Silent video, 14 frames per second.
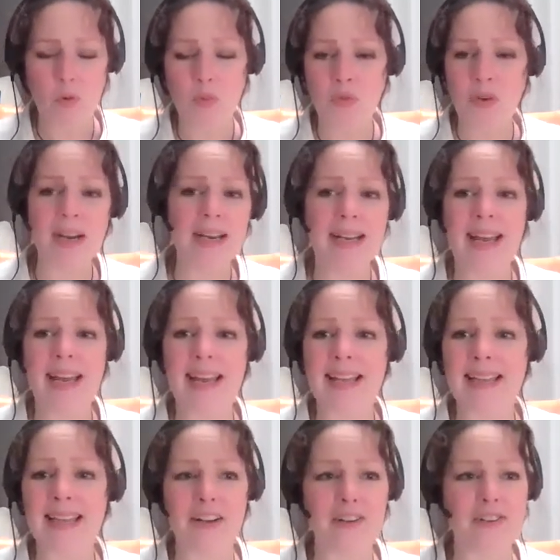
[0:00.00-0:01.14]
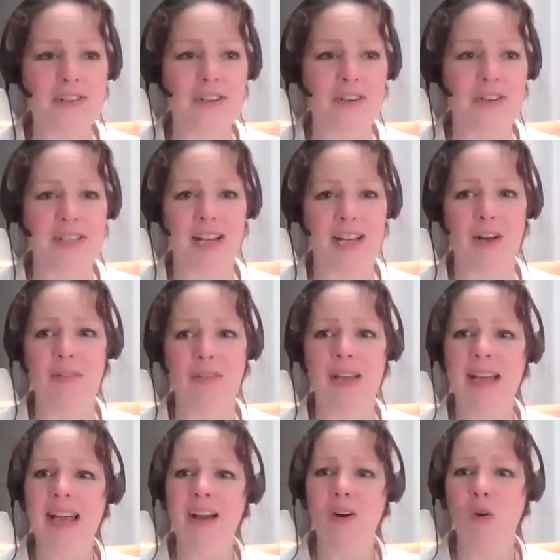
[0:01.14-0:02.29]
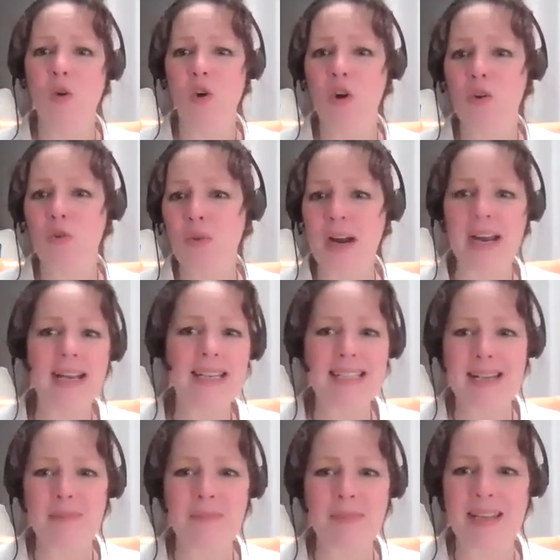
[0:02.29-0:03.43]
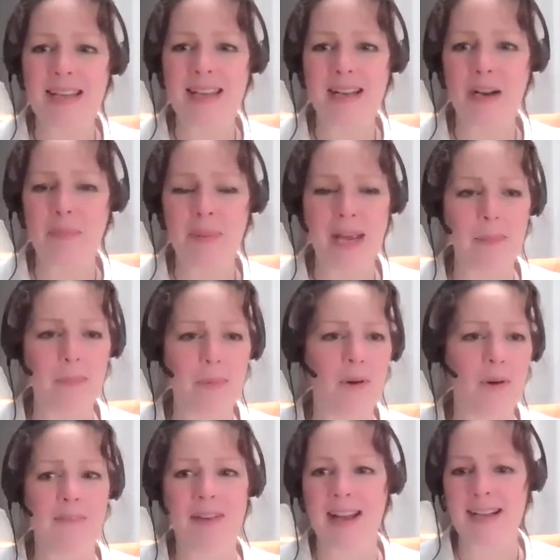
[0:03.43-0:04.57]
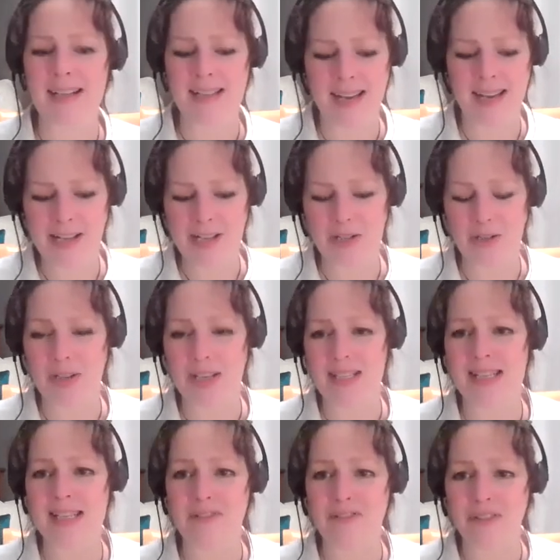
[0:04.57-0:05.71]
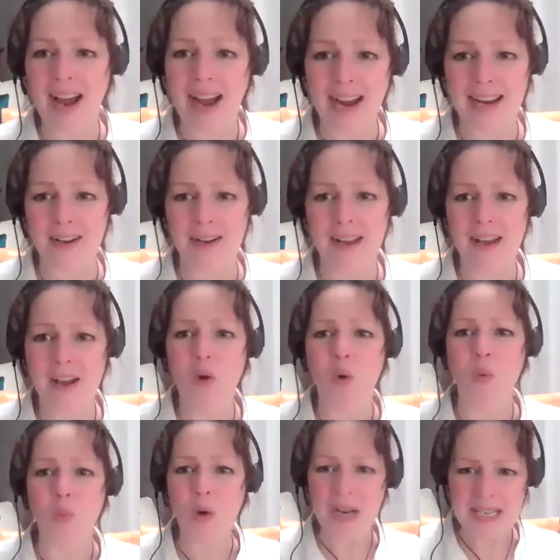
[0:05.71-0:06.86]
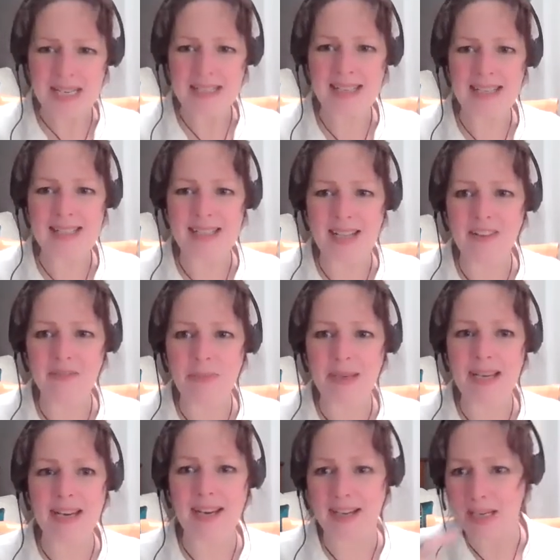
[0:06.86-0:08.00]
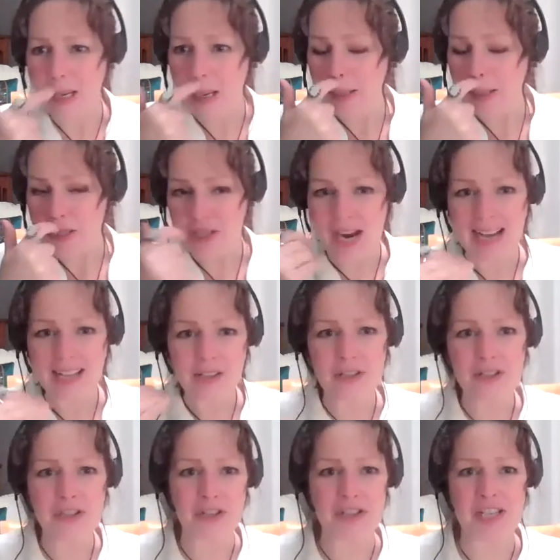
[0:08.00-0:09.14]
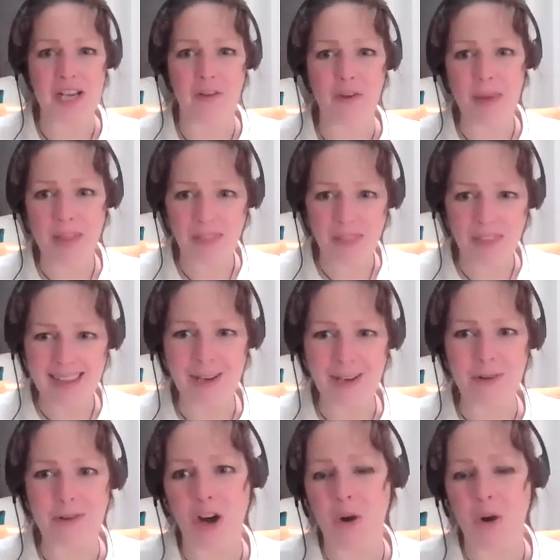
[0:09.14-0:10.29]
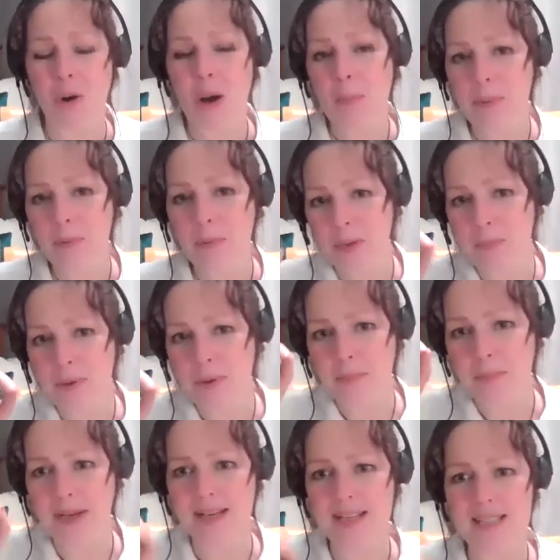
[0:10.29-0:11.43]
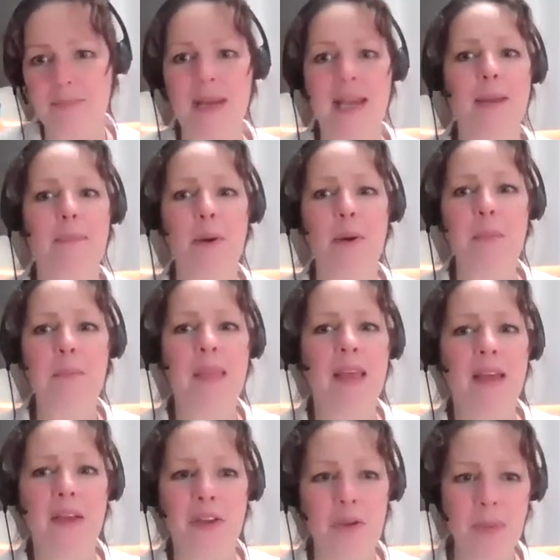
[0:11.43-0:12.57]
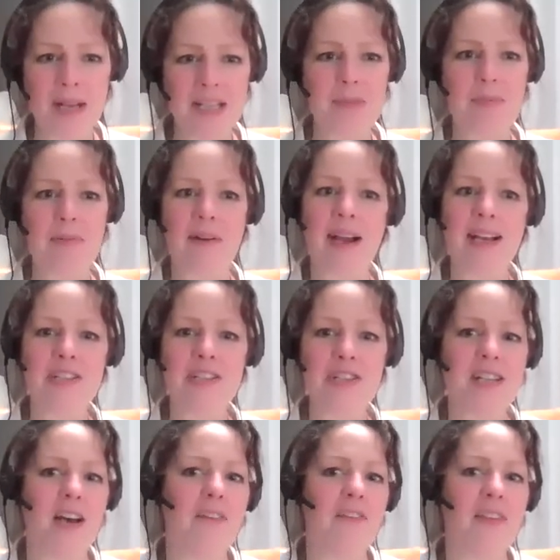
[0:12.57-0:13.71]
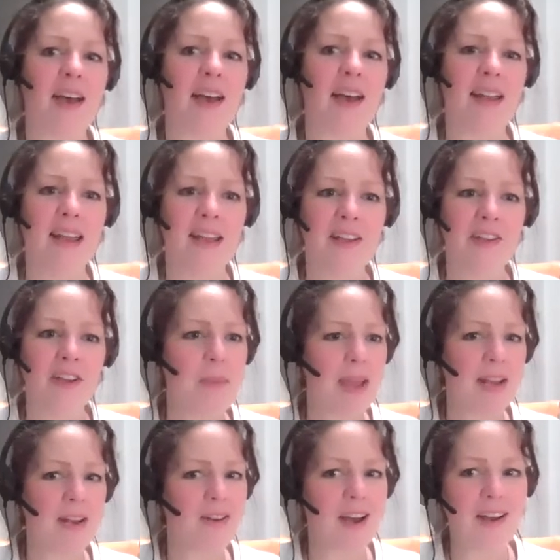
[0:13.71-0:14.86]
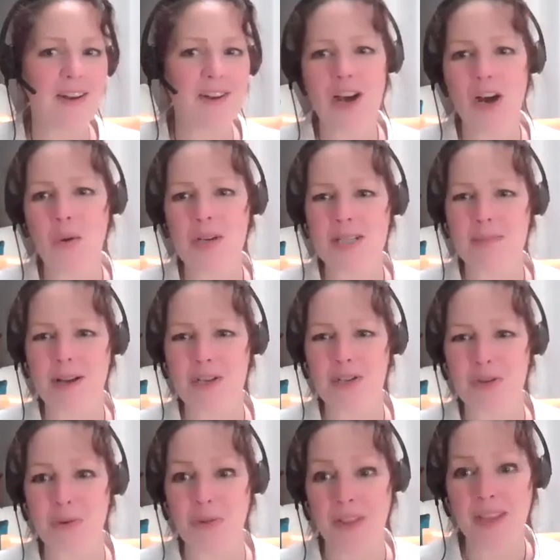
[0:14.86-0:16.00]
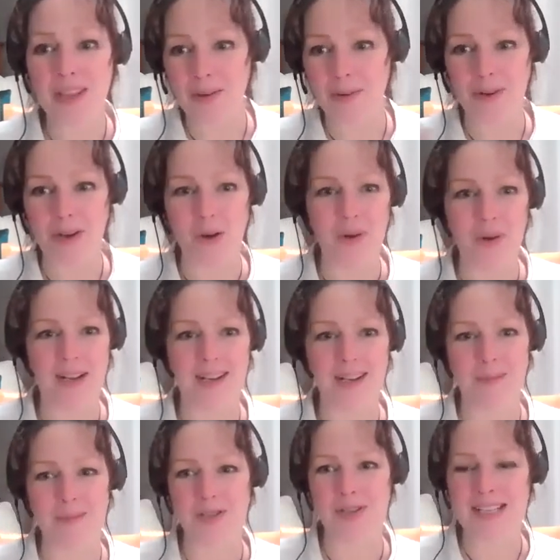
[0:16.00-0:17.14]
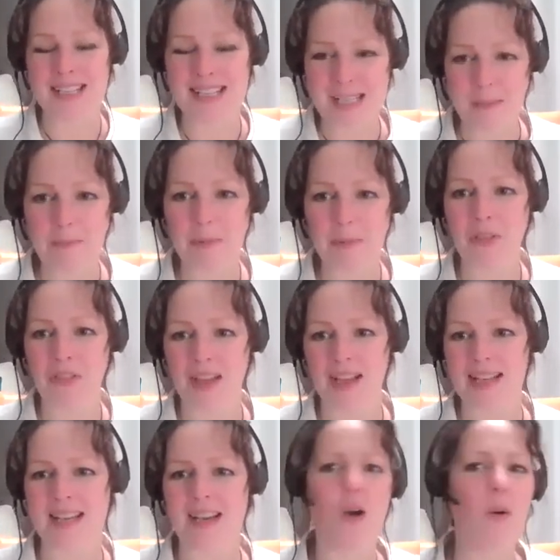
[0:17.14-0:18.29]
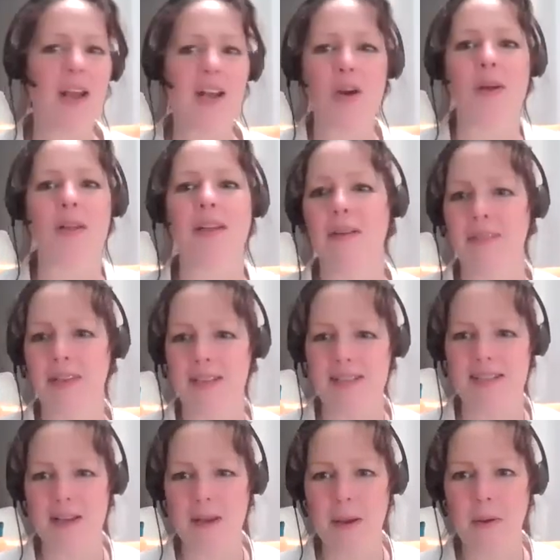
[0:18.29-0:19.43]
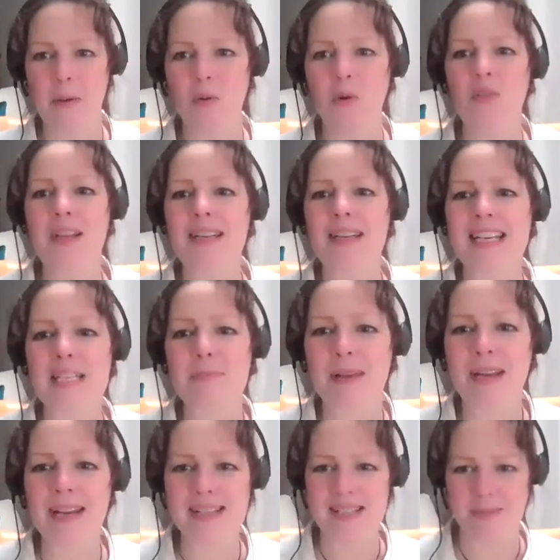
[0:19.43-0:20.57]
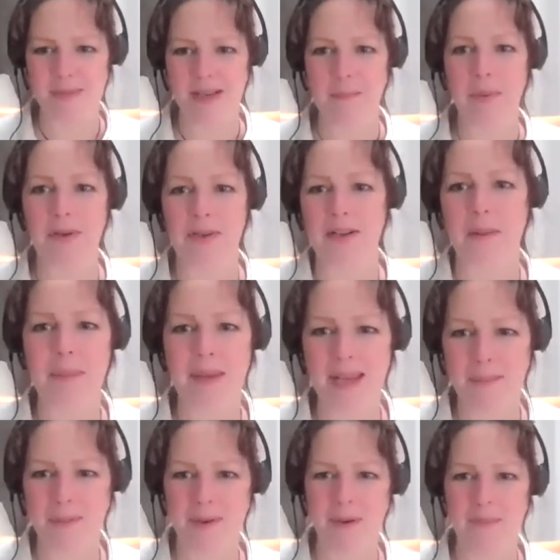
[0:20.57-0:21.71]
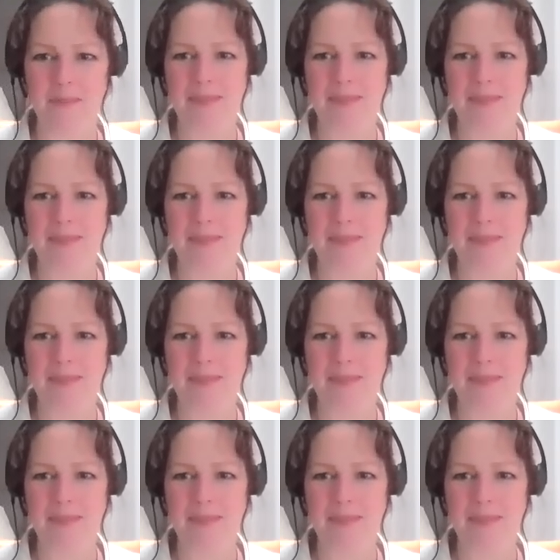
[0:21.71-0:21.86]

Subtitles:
write a letter to yourself, or write something in a paper. I've had clients do this and define, what does love mean? Challenge yourself. You may think you know, but when you put pen to paper, you might surprise yourself that you may not know as much as you think you know when it comes to simple things like, oh, I know what love is. Well, then explain it to me. Put it on paper,